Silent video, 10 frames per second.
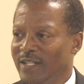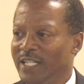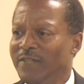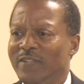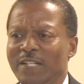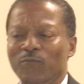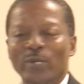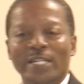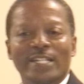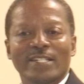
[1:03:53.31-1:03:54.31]
even if
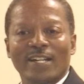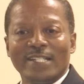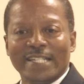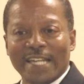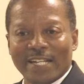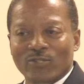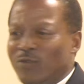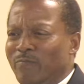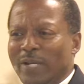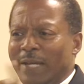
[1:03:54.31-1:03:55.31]
we did not get,
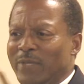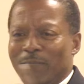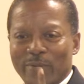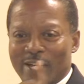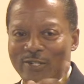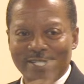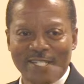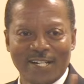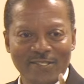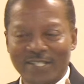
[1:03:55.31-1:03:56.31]
don't blame your parents
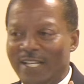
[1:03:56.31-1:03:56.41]
now,